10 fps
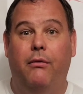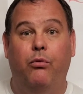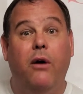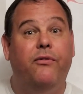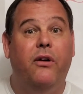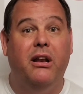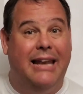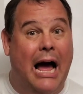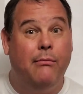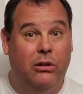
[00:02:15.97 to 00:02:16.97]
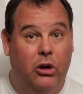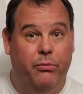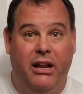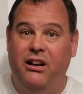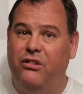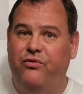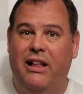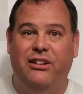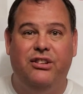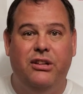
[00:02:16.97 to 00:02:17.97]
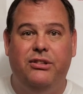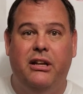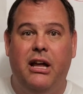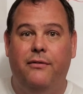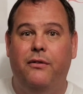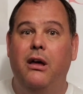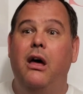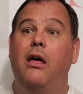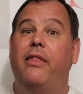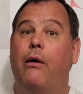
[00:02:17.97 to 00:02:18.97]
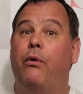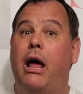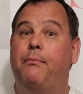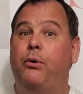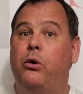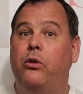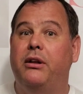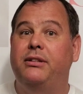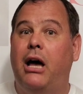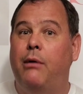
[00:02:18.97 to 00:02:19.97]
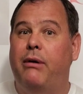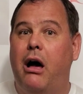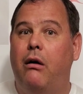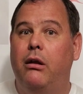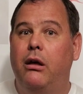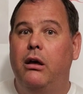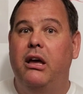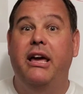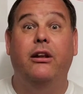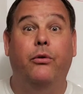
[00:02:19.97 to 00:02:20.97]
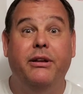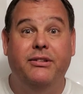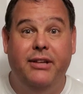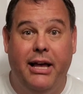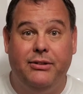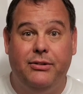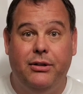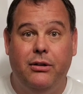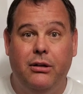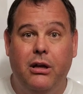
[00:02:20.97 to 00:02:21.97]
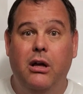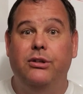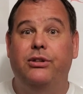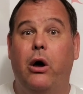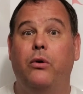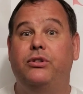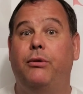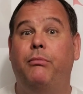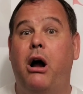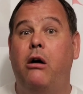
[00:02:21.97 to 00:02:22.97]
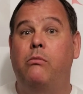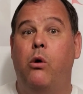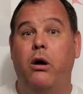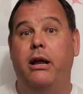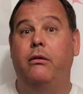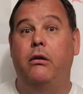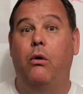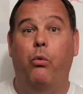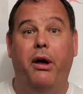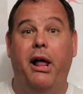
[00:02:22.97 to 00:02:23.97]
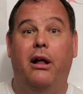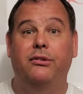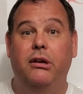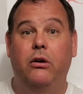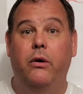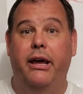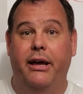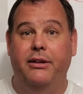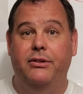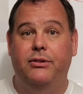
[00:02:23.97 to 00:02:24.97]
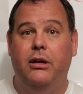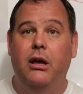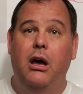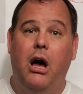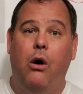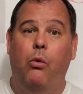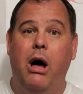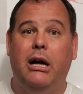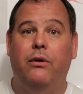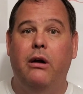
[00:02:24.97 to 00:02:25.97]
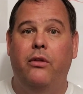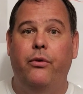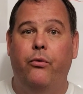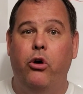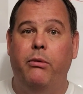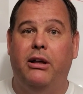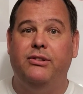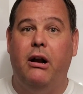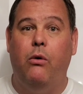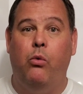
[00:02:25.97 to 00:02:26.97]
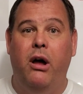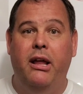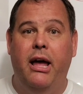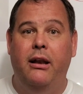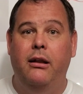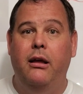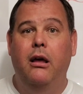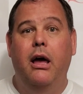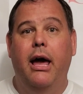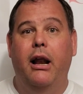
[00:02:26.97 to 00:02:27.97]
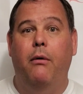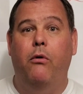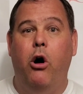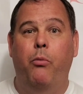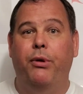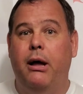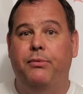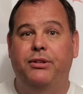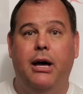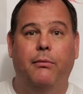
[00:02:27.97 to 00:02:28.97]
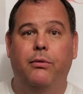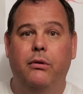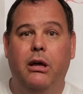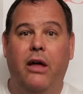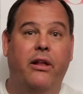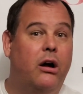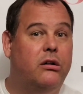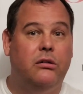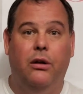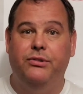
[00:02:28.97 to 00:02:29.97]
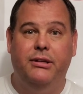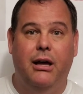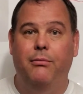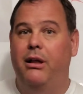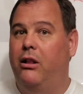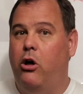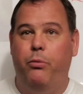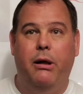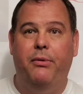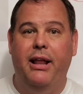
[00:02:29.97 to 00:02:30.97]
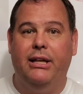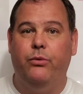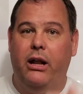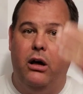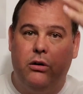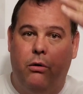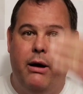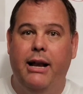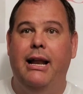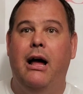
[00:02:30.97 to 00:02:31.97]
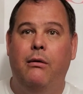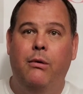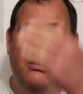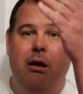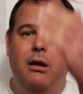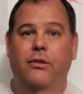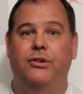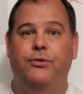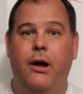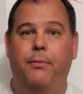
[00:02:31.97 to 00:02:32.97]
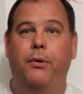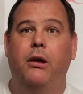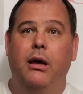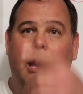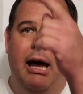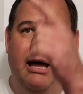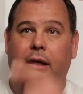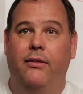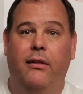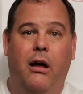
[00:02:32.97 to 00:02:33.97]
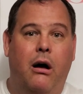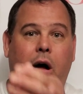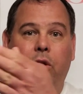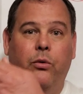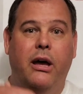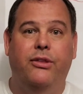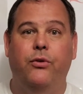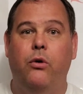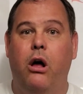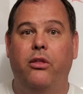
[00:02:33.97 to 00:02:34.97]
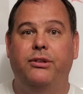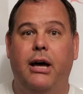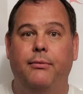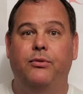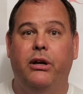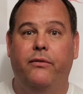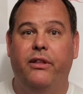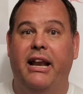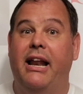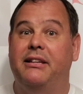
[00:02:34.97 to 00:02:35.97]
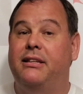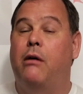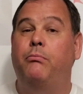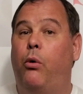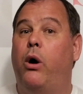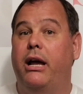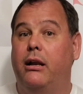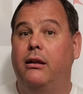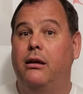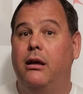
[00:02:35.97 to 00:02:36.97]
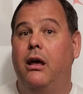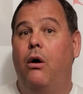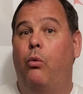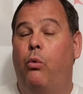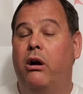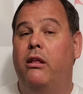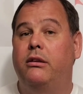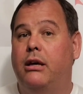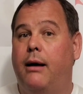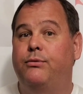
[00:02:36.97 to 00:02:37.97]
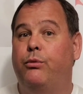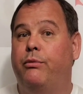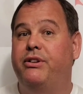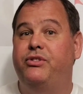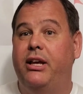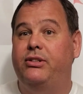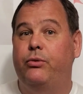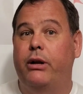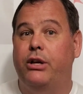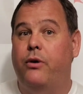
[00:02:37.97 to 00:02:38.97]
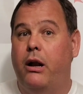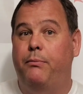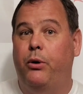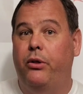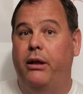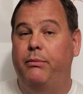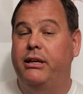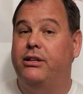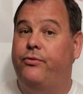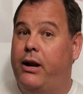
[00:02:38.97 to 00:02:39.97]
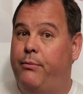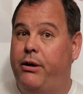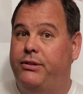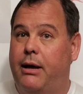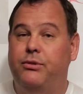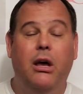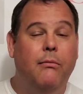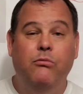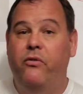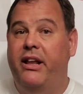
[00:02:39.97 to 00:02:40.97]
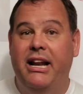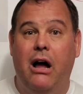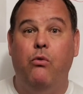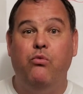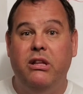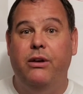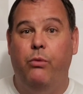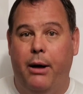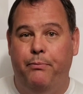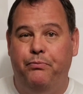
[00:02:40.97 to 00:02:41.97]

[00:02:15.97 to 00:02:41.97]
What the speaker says: roof down a little bit. It'll flex just enough that when I pull a tub out, it'll resist. So tomorrow morning, what I'll do is I'll walk around the room, and I'll start at one end, and I'll open up the tub, and then I'll close the tub, and I'll open up the next one. I'll go right now, the strip, and all the way through all the tubs looking for that. And at some point, one of the tubs will resist when I try to pull it, because Freedom Breeder tubs move in and out really well.